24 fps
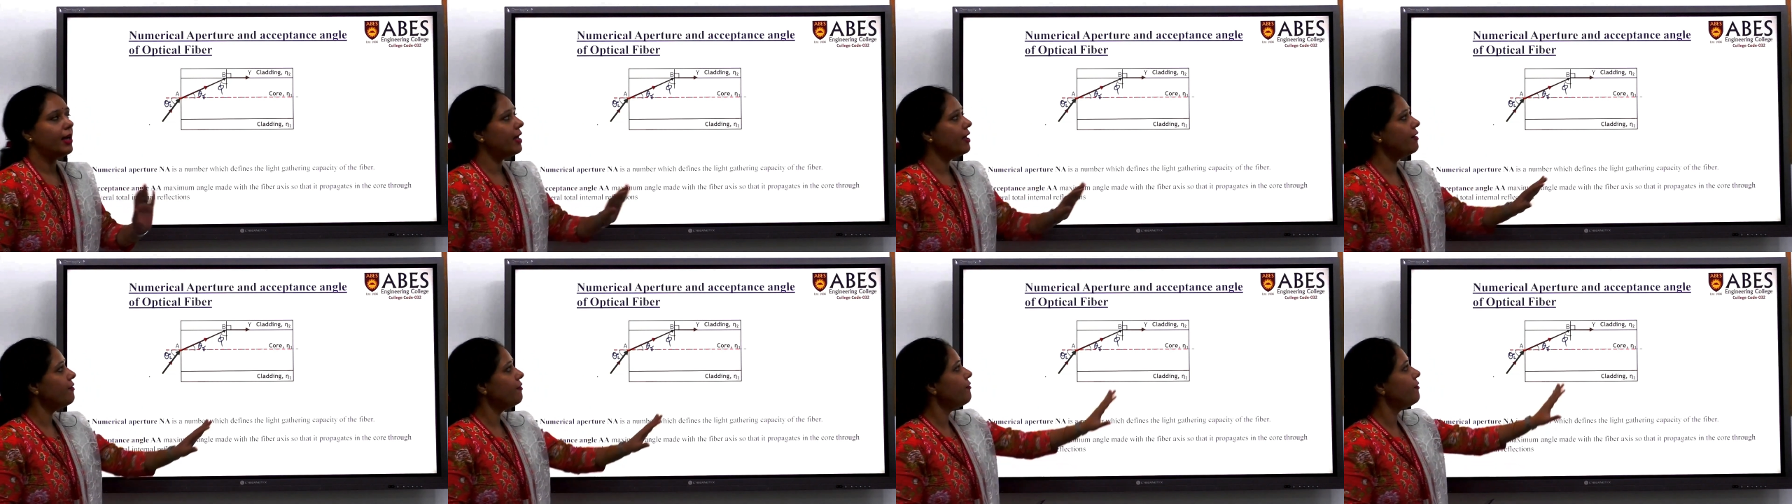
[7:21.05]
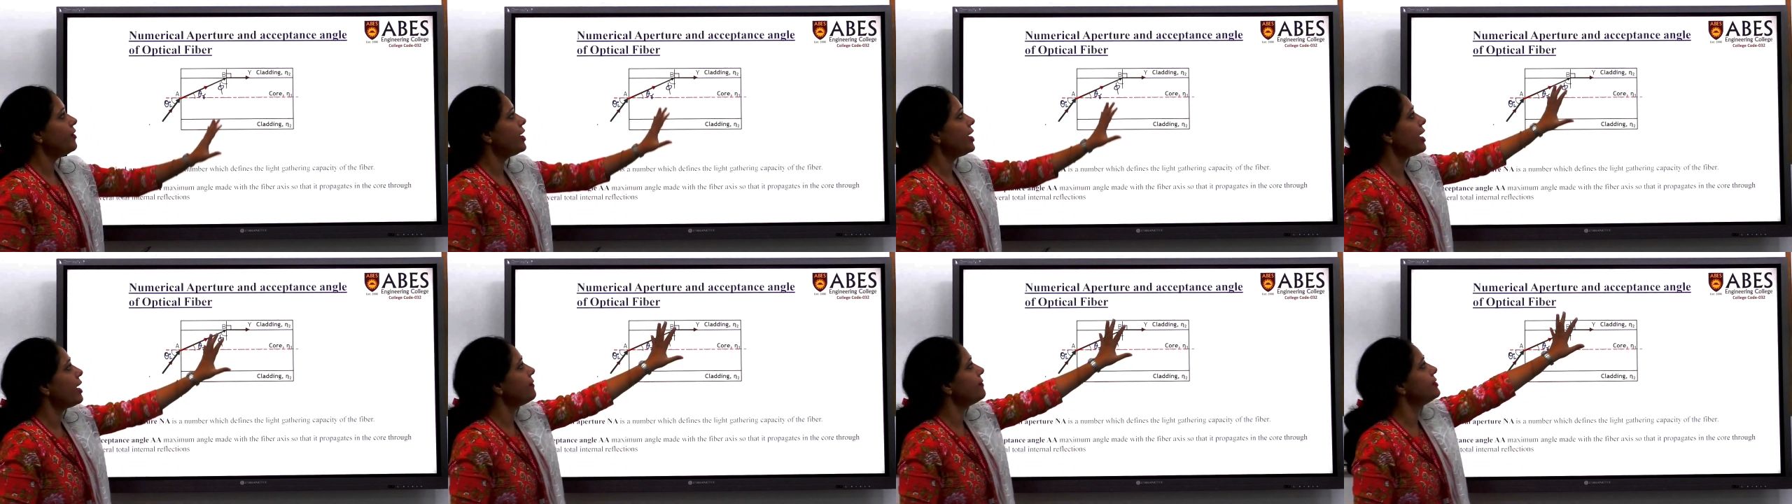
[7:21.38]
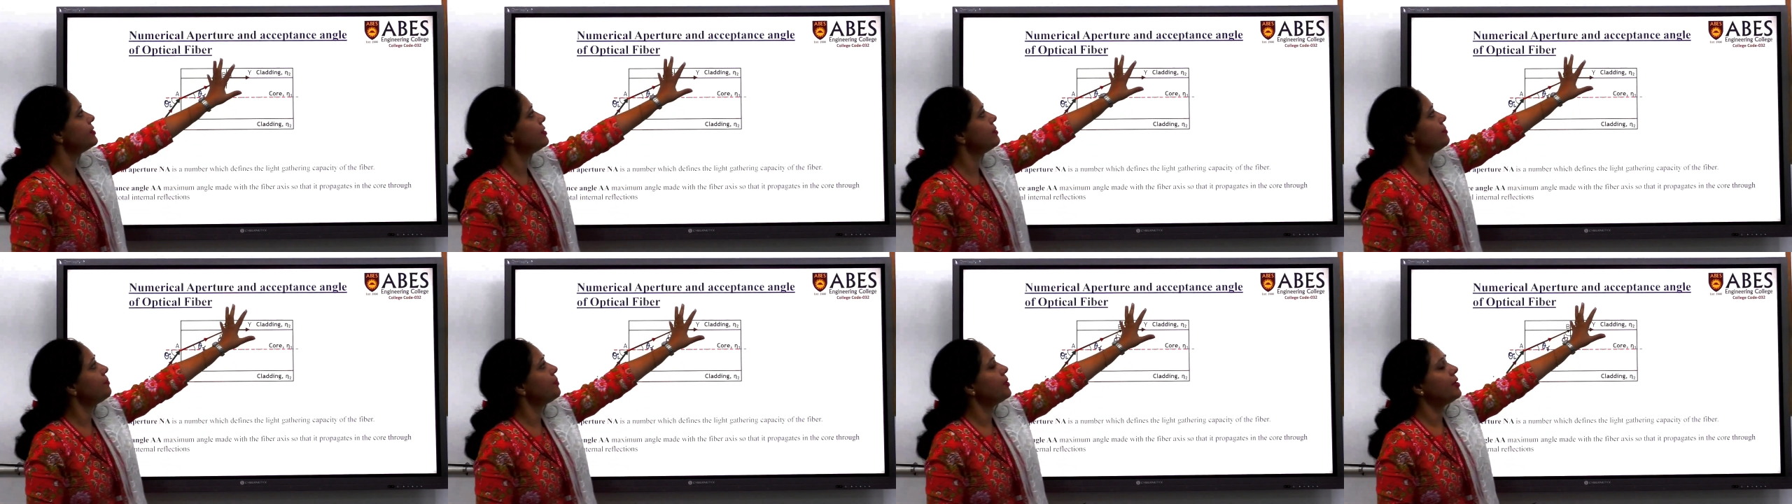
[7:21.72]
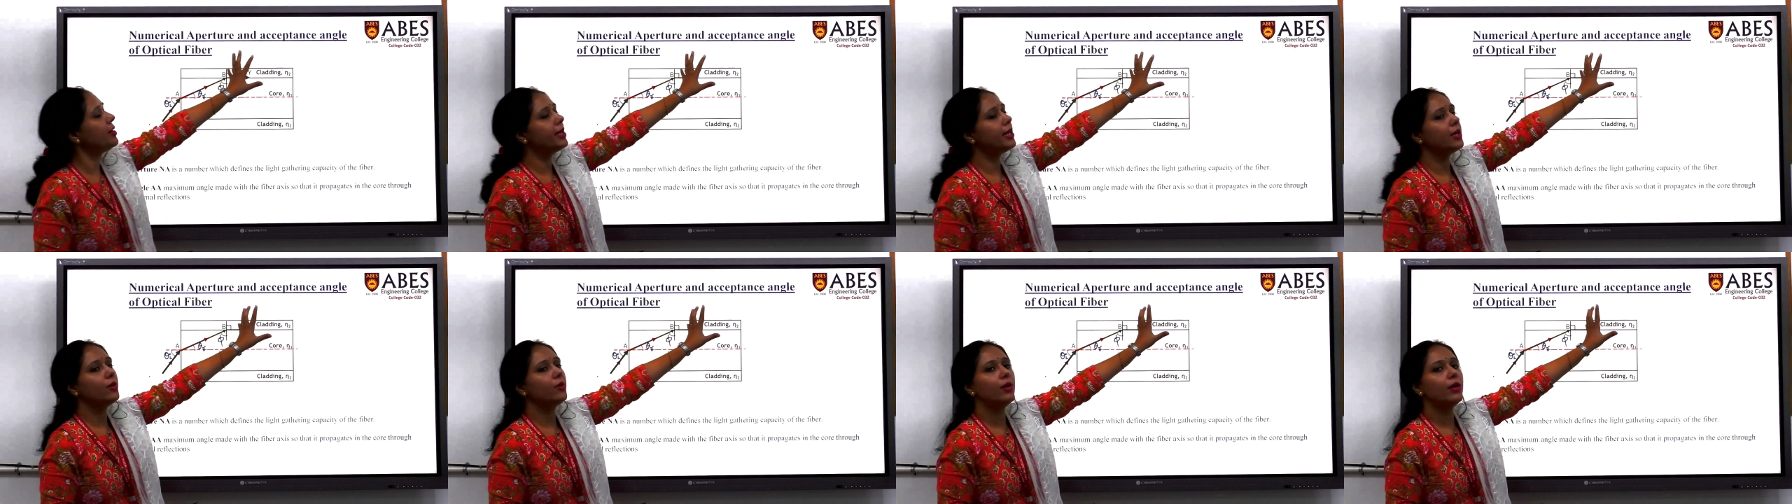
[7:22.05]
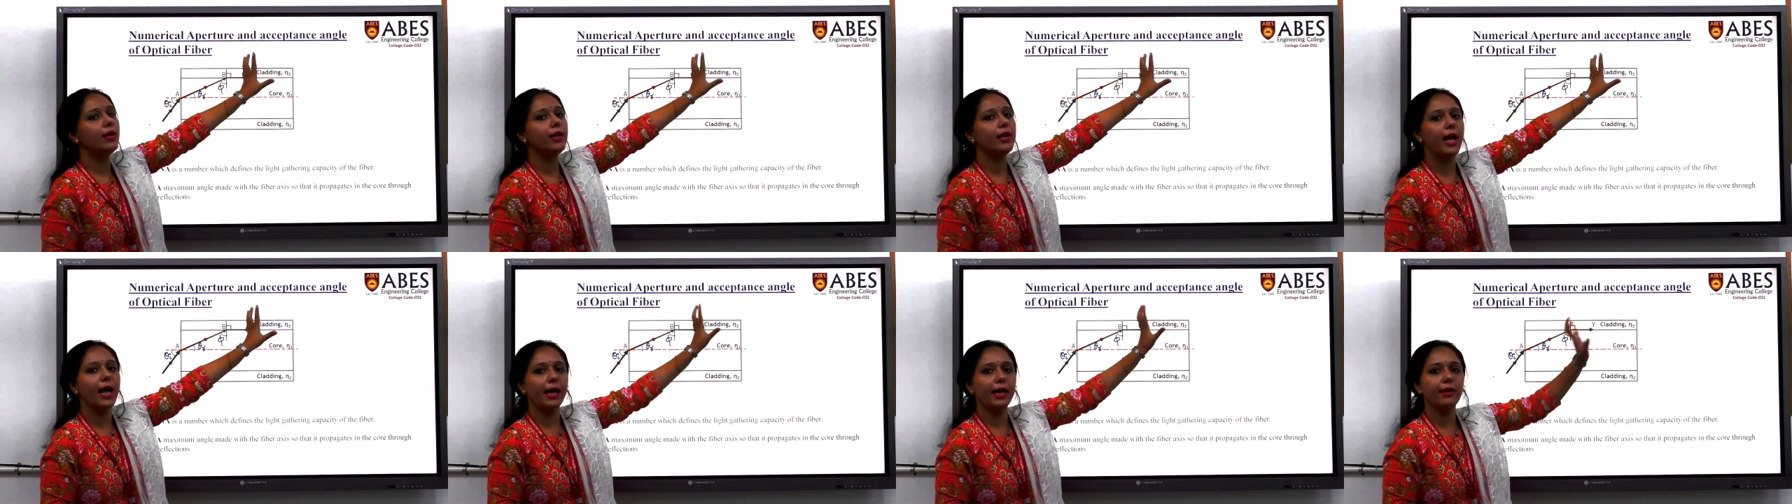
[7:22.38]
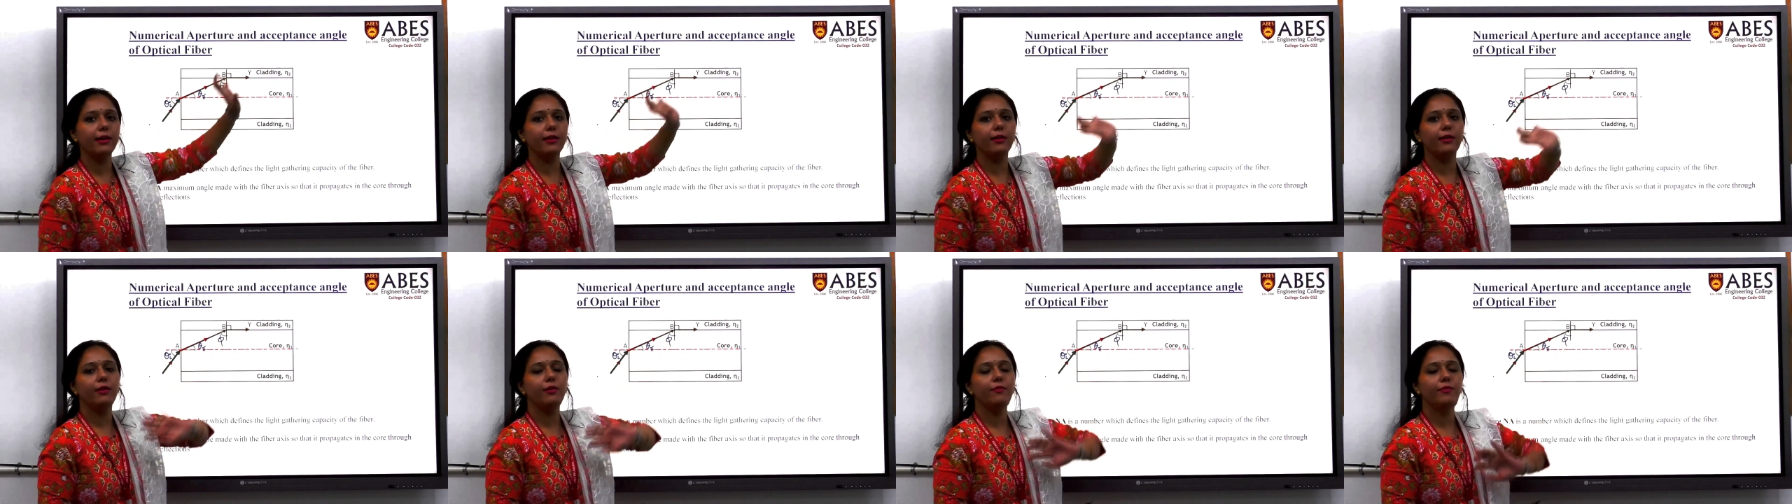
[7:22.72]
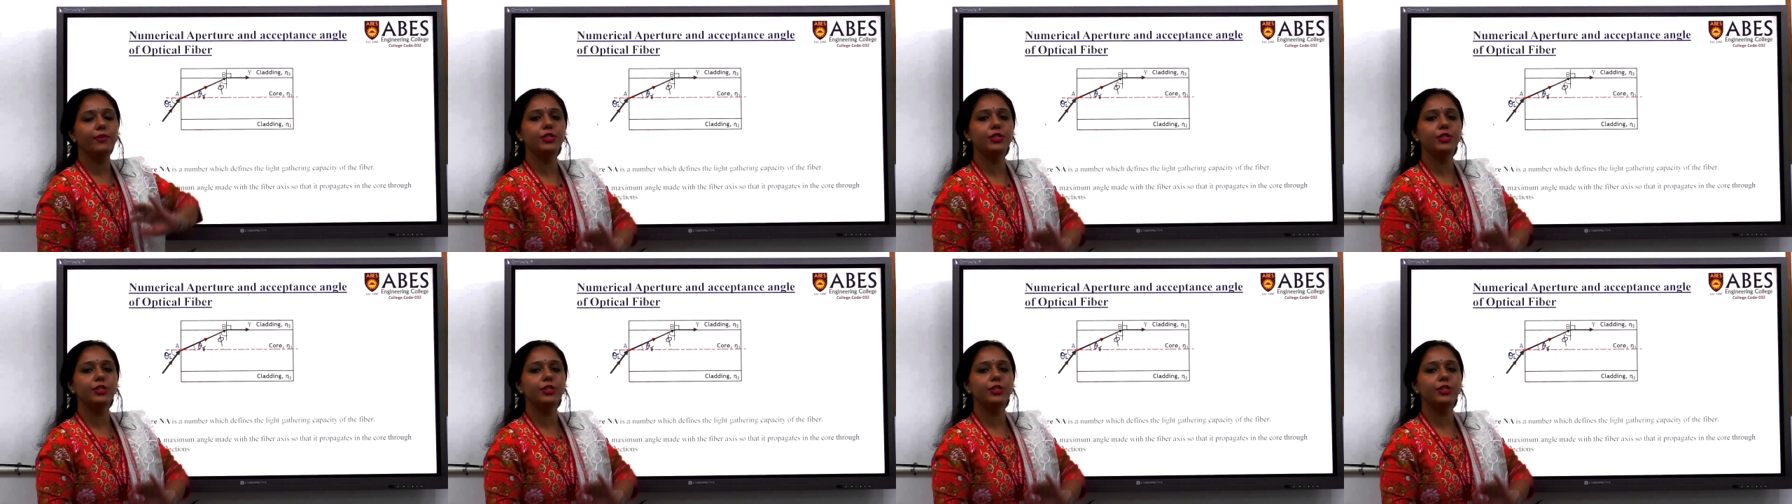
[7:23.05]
If we have some particular angle